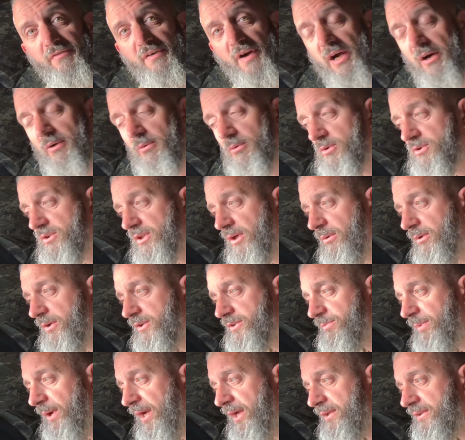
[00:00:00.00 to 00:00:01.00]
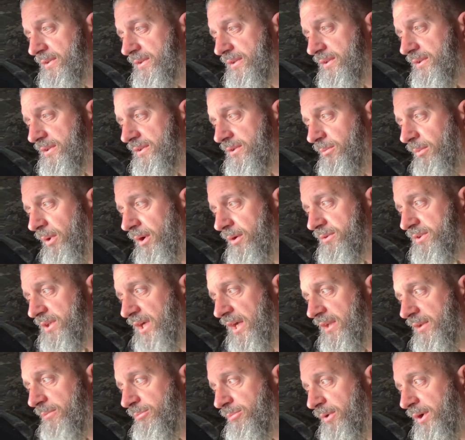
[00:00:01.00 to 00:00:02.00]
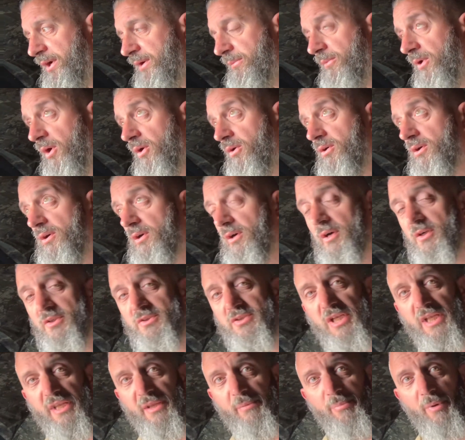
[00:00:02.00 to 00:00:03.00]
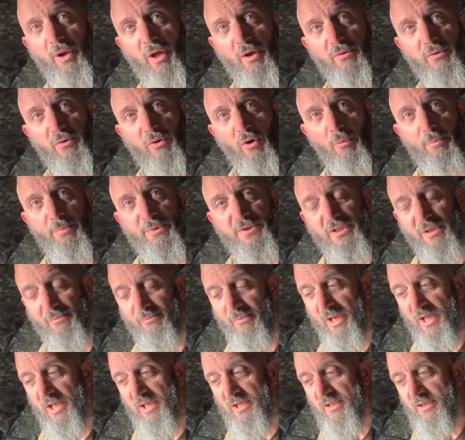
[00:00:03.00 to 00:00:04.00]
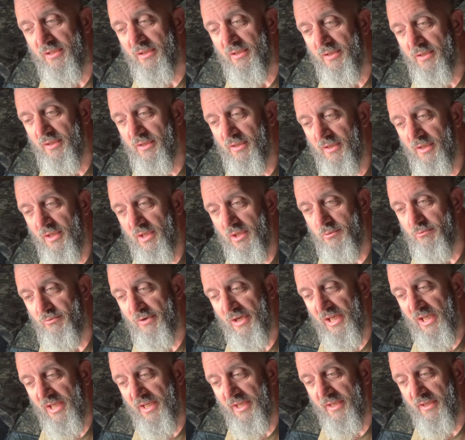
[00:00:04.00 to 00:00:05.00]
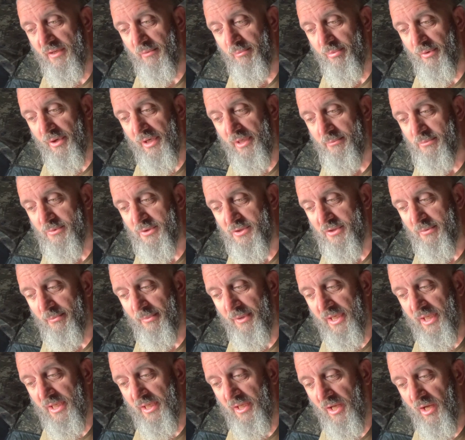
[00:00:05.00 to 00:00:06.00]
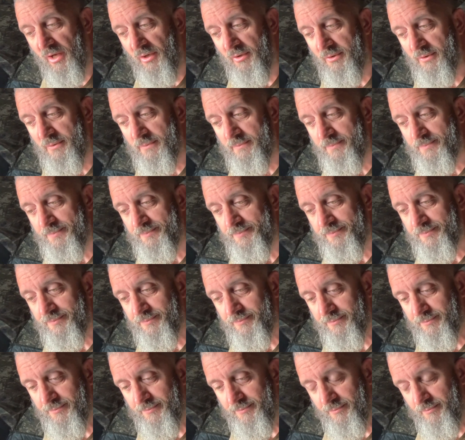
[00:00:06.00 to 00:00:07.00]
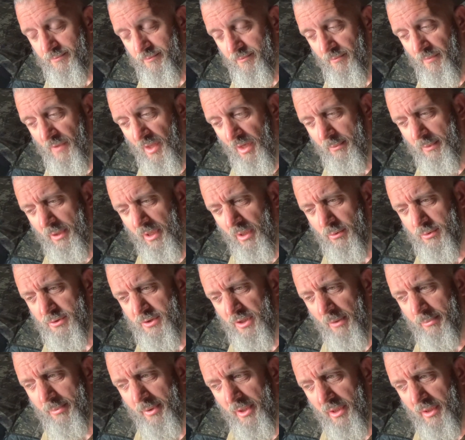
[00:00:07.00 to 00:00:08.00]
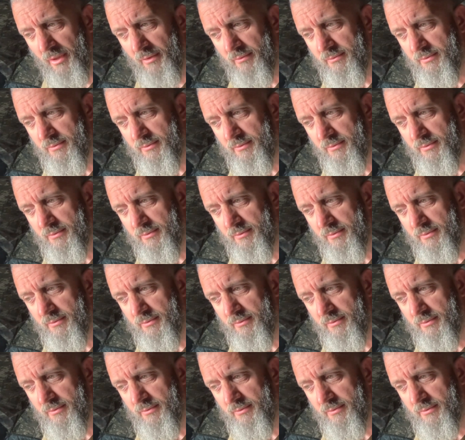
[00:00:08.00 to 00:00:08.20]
hour or so, I expect. It won't take the bream long. I see the bloke opposite me reeling in a bream just a minute ago. I mean, I was up and